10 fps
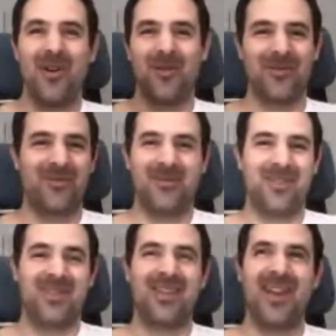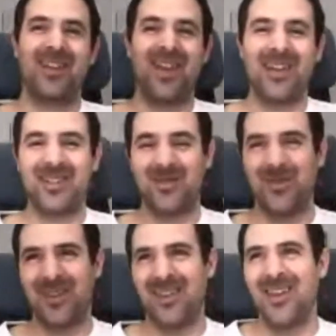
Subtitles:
out of just like gas took